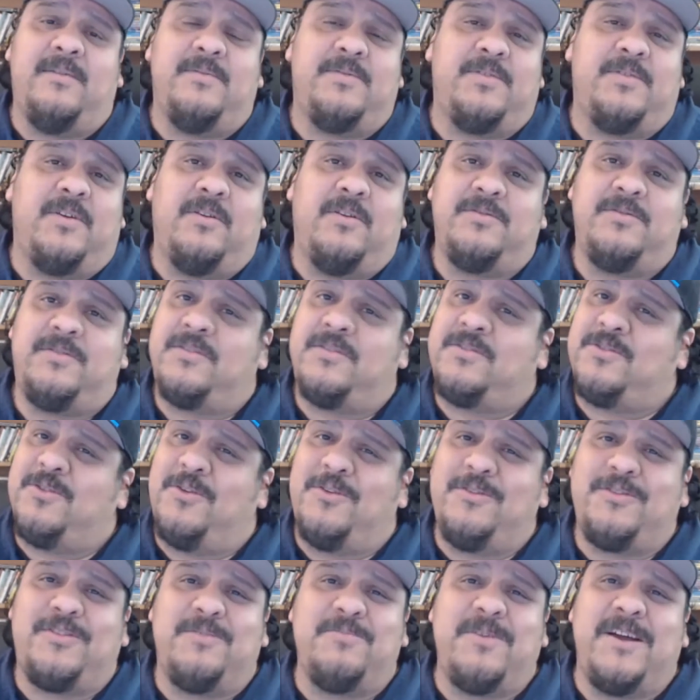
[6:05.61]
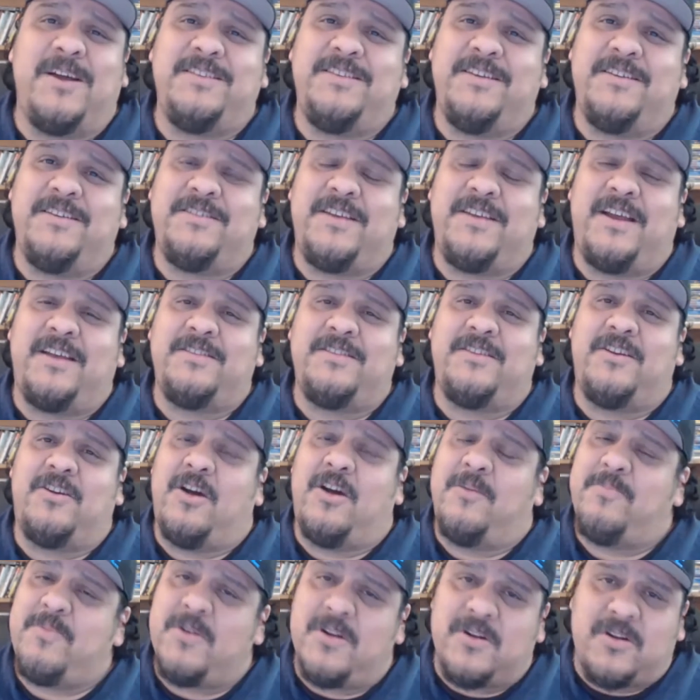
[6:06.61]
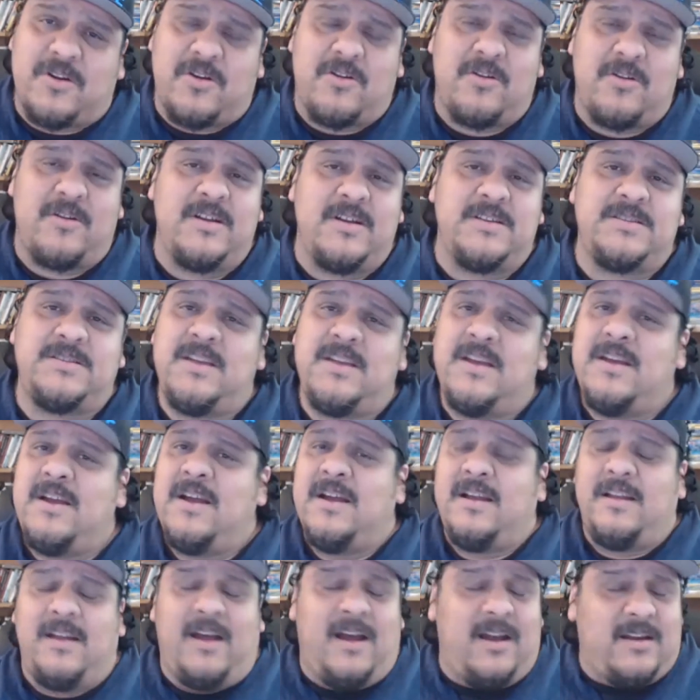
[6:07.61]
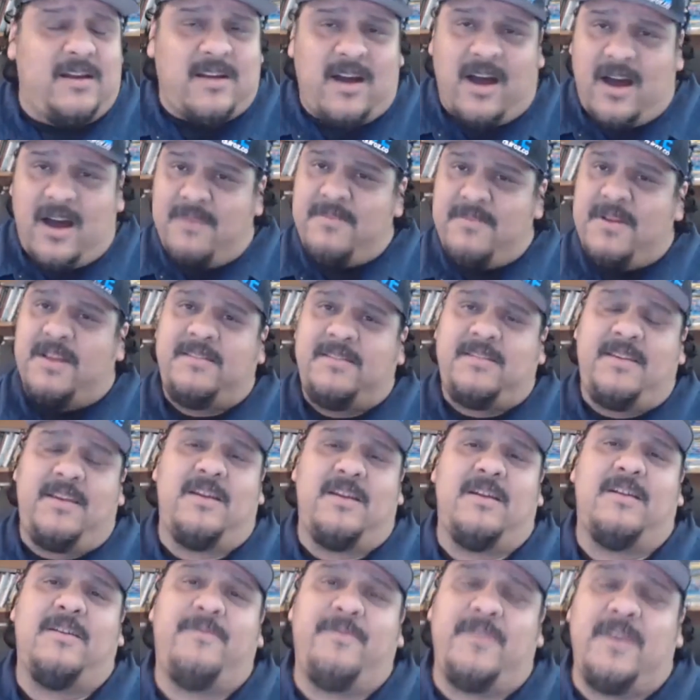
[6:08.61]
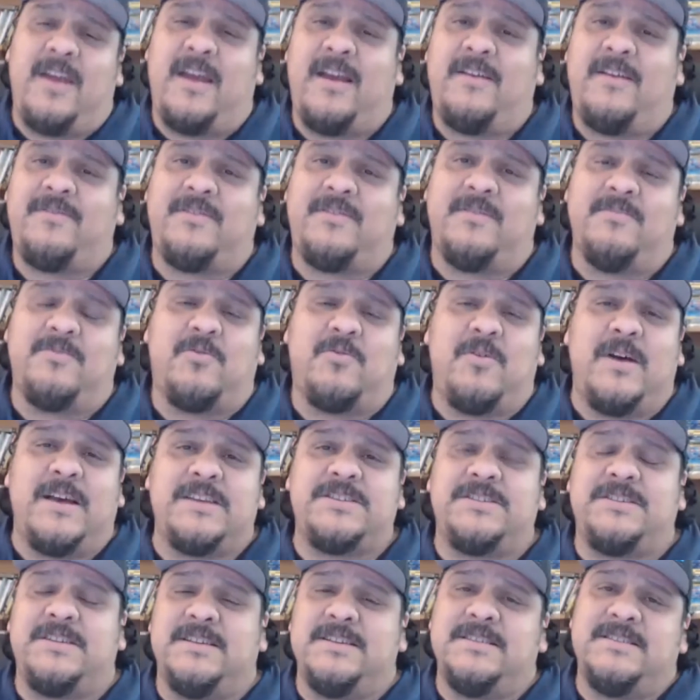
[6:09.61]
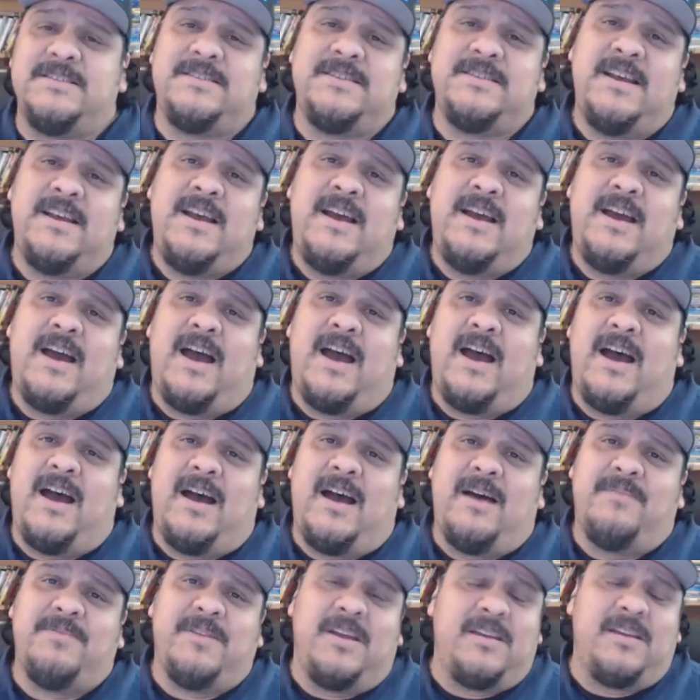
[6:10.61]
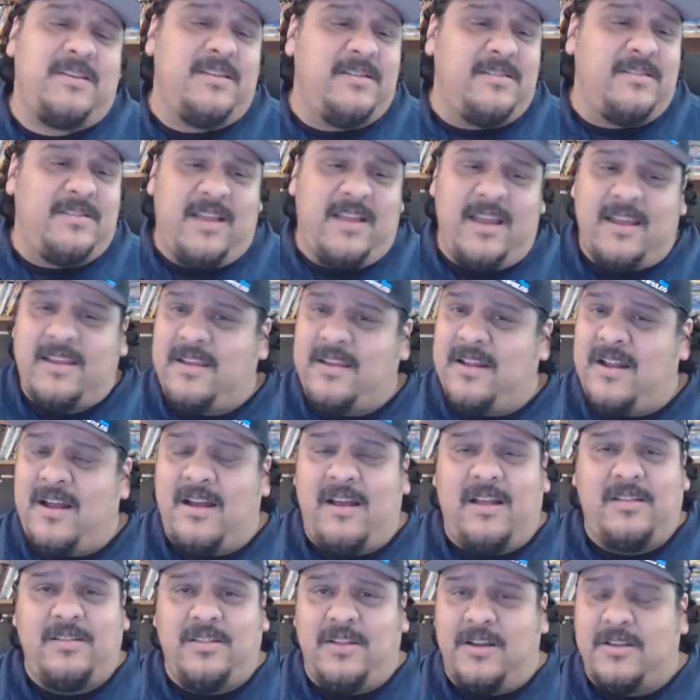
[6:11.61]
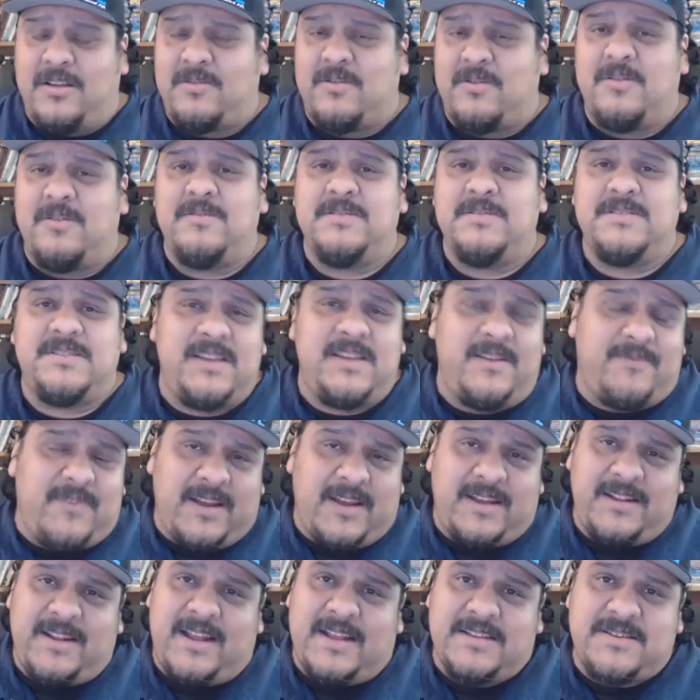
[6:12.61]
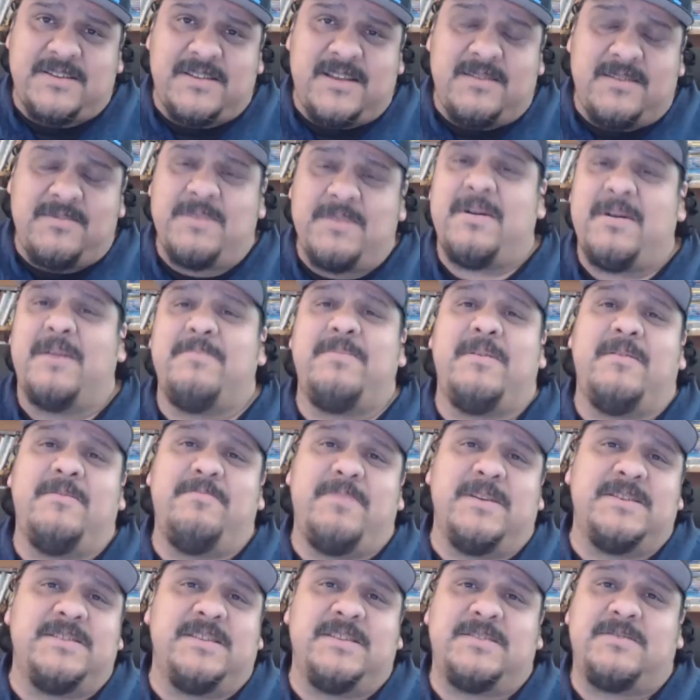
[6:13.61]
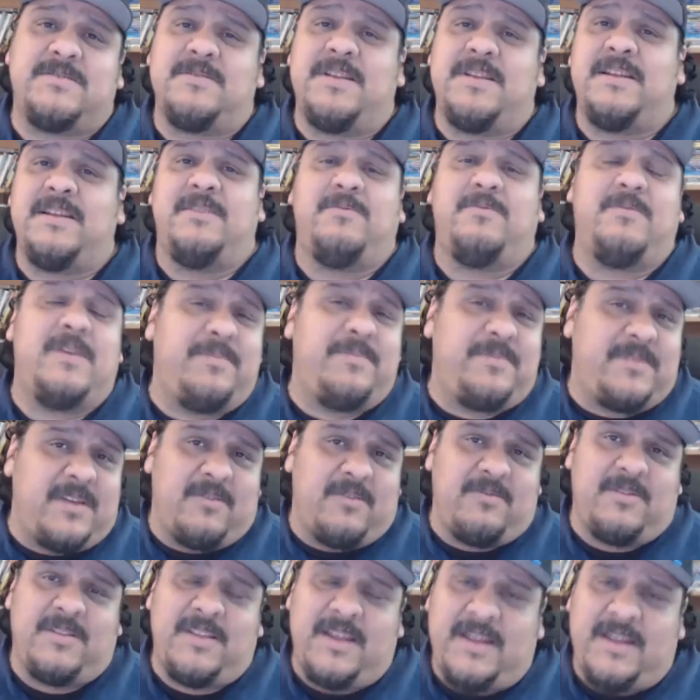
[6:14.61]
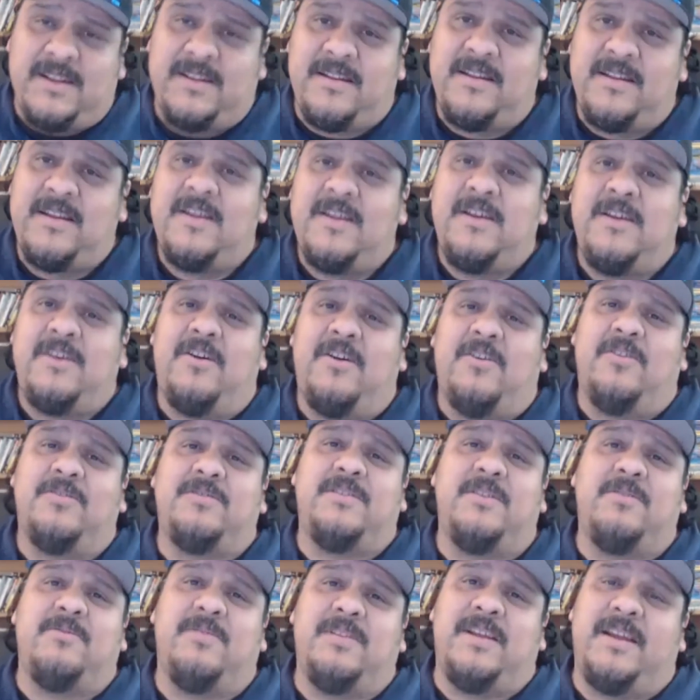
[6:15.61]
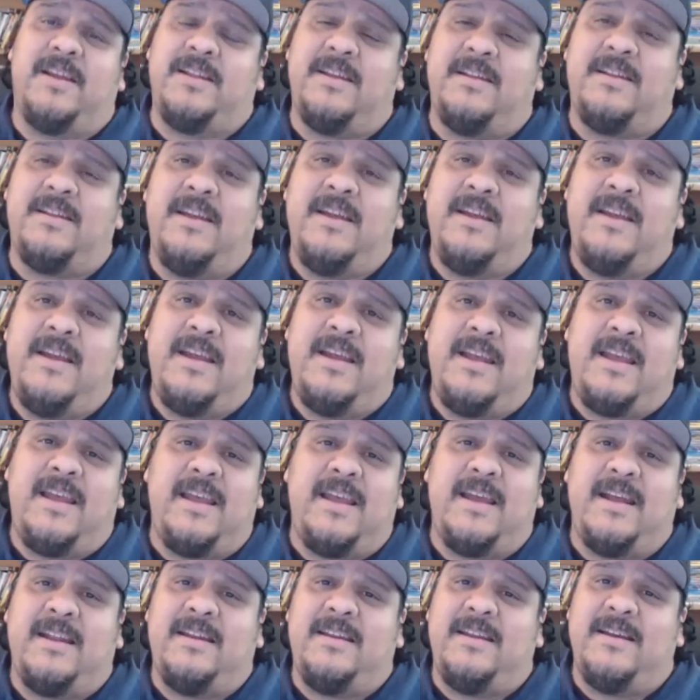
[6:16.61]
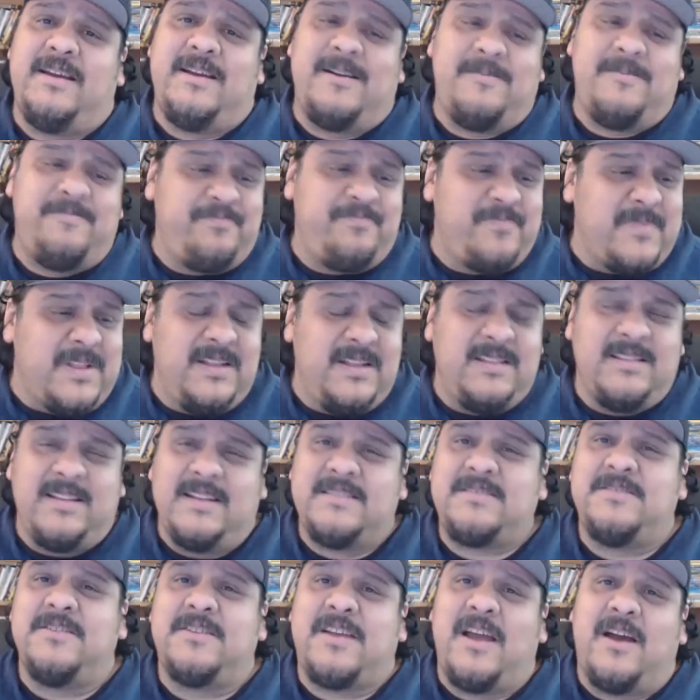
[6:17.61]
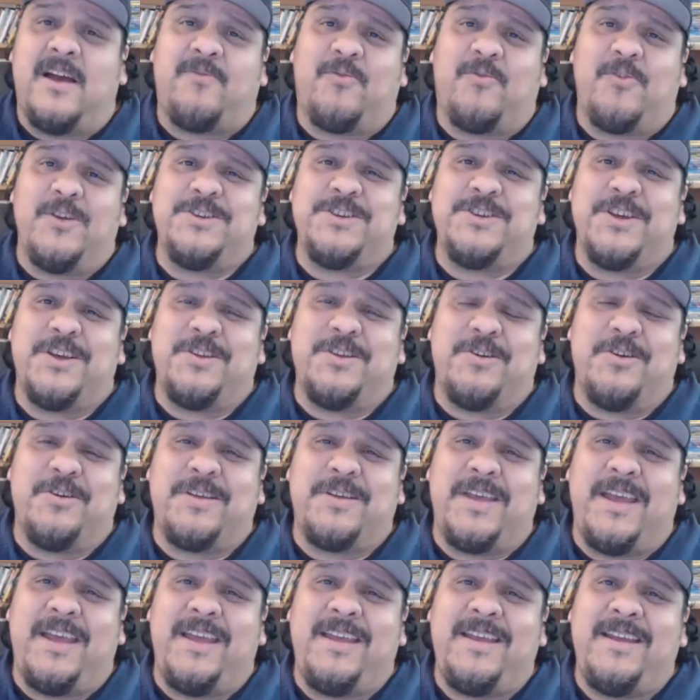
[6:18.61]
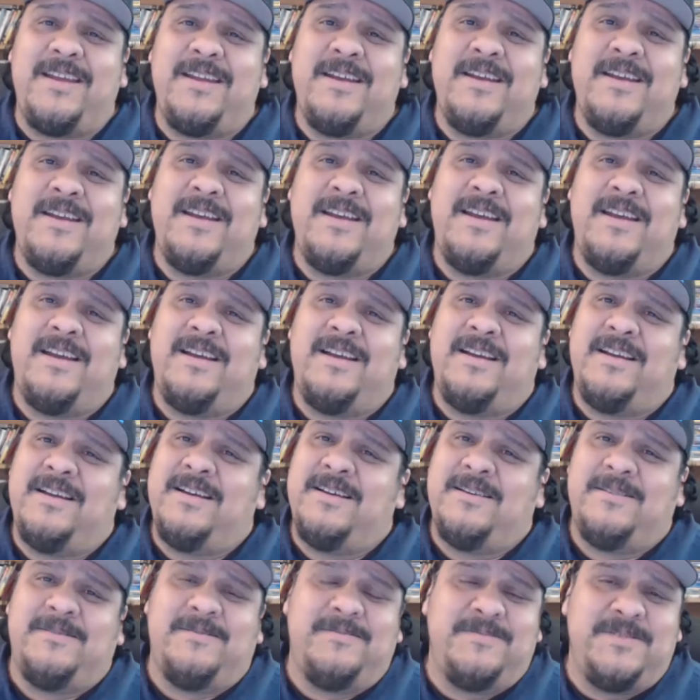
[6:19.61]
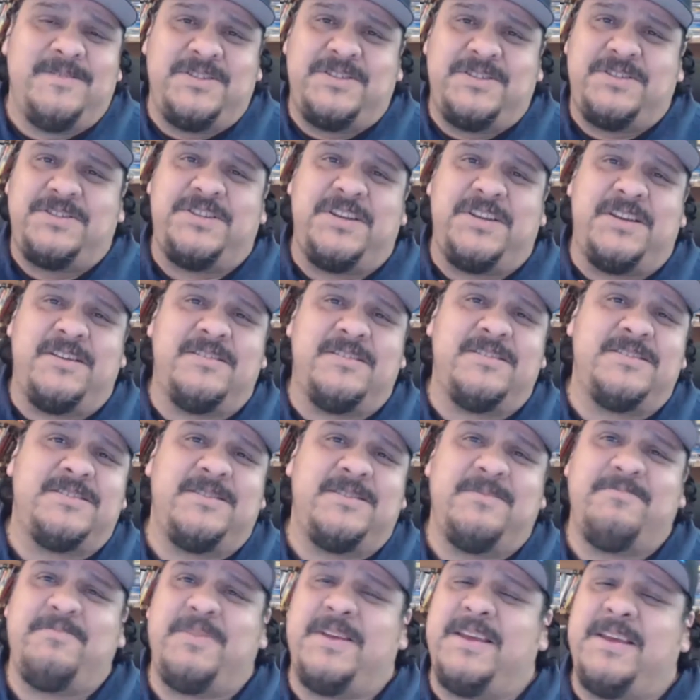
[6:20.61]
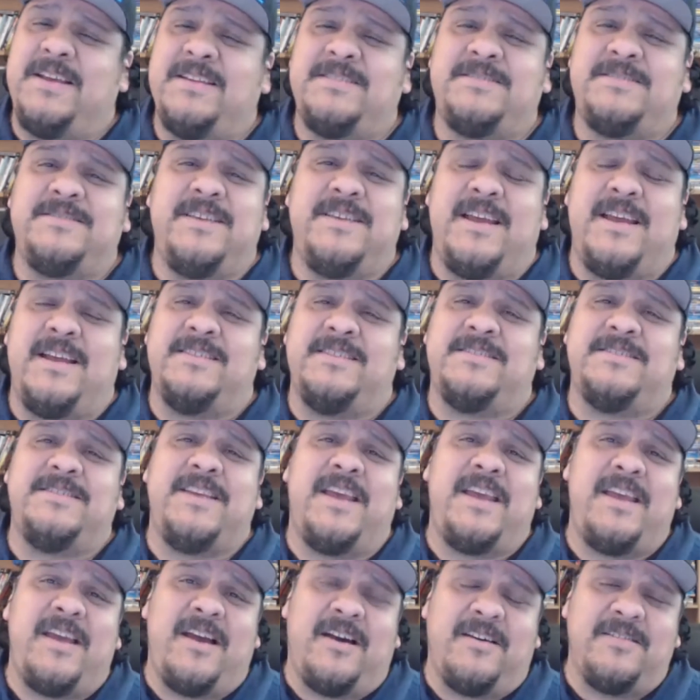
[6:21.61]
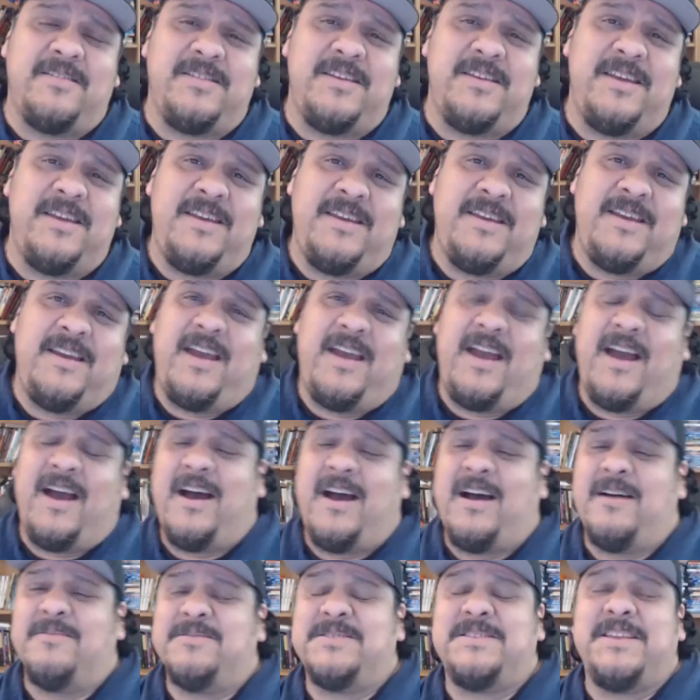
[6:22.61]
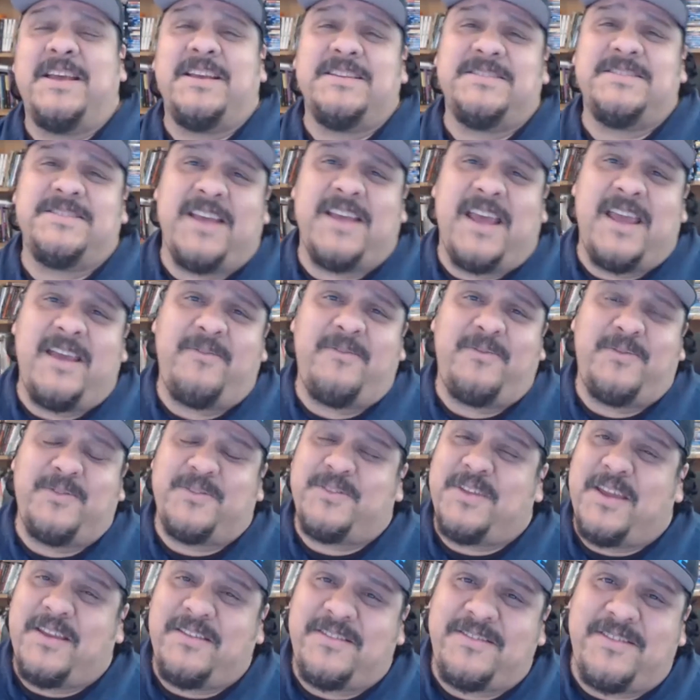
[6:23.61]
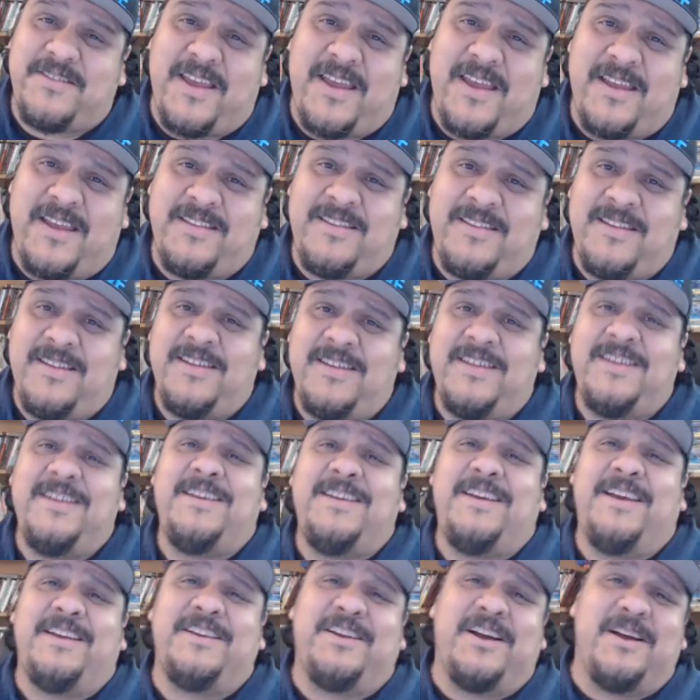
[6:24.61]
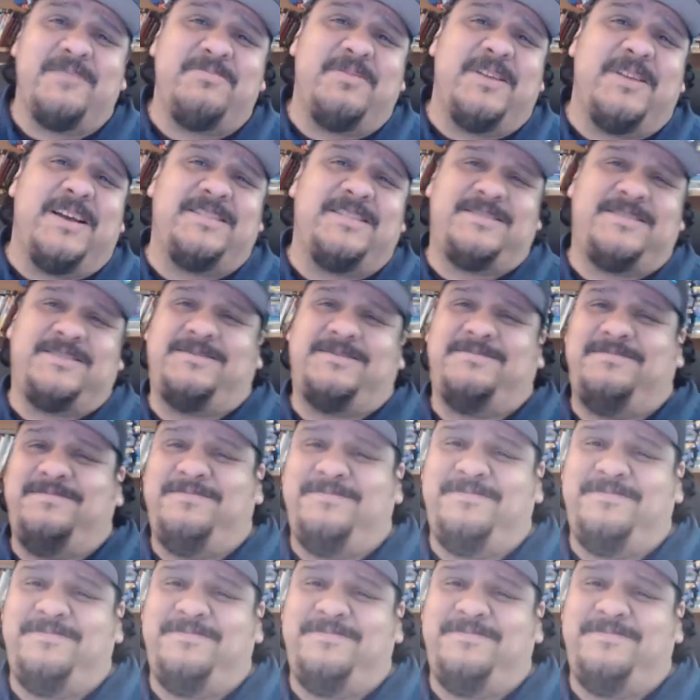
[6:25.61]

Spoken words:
So just throwing some ideas out there. Hope you're encouraged. Comment here if you have some questions that you'd like. I'll look through and see if I can answer them. They might be business related, website related, hosting related, and let's look out for each other, okay? Cheers, peace, and stay healthy. Stay safe, stay sane, and God bless.